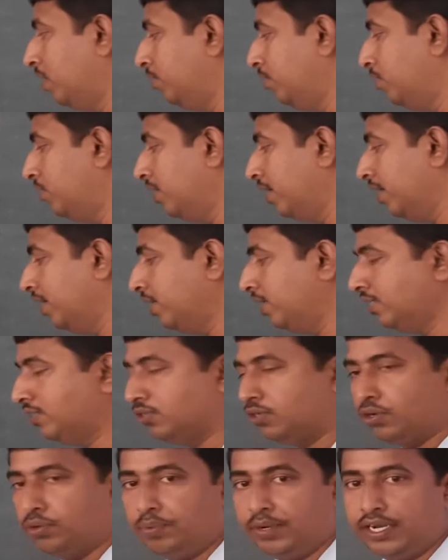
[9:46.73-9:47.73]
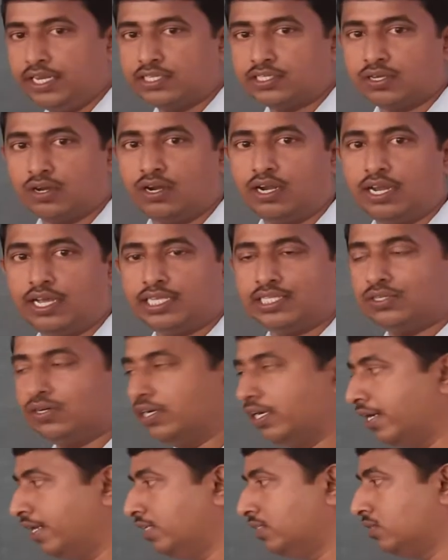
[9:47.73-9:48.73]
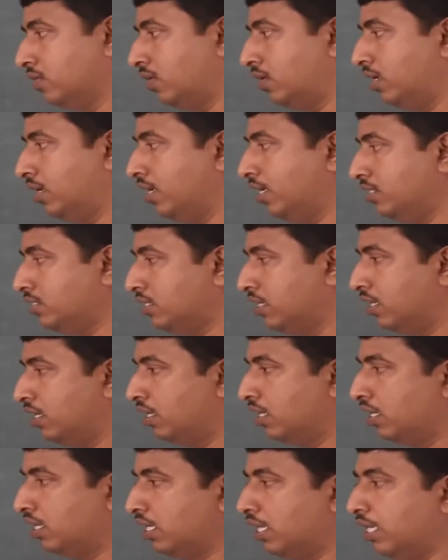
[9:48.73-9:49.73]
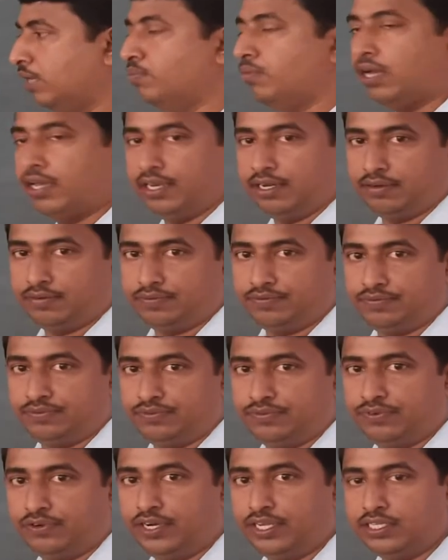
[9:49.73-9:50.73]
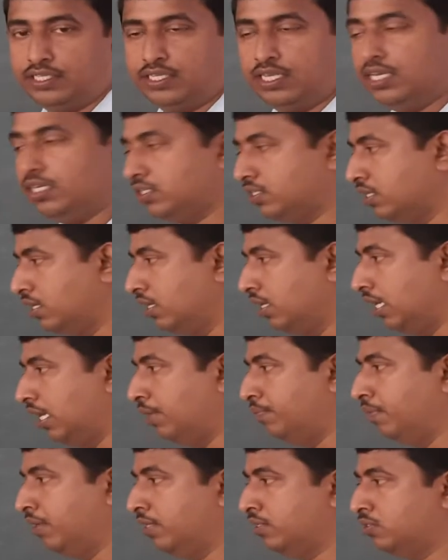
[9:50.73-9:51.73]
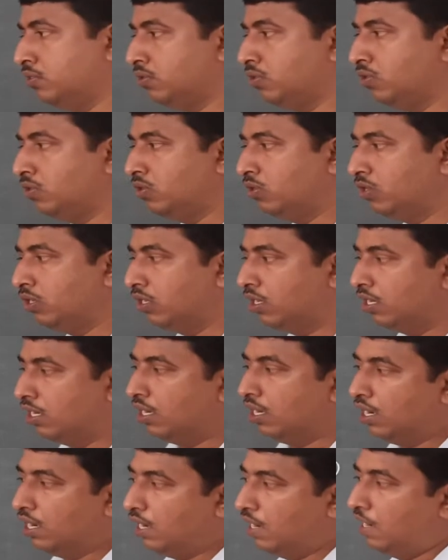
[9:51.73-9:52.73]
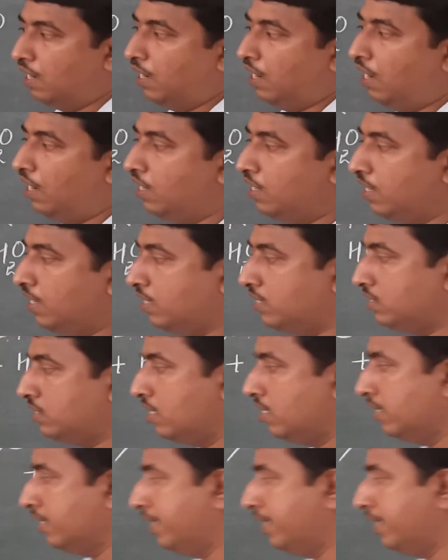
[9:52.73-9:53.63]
bond NH group. It is called as what? It is called as amine. What is this? Amine. So aldehydes and